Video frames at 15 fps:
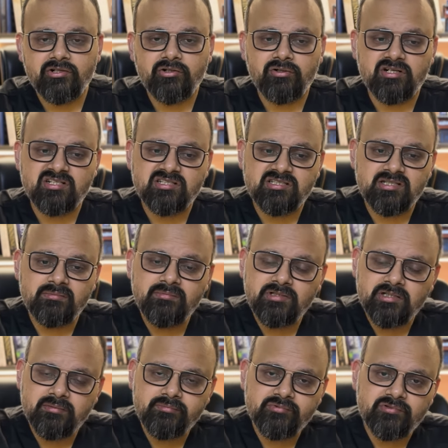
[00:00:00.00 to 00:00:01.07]
your
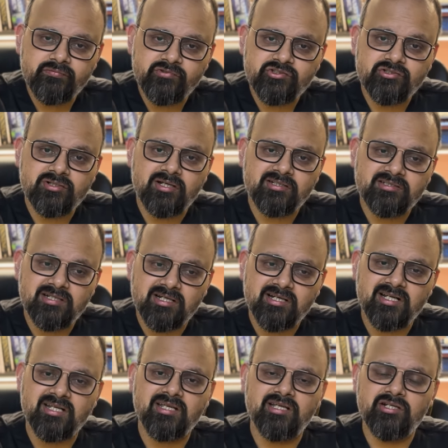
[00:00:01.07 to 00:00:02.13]
symptoms which is
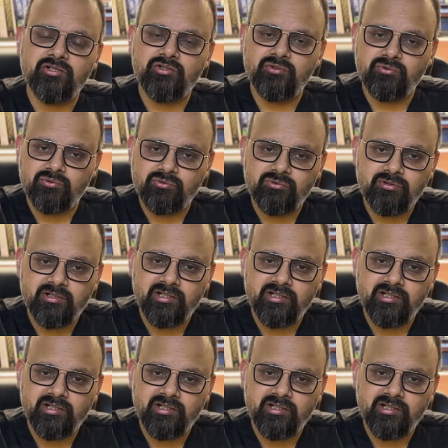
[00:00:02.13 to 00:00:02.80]
occurring in you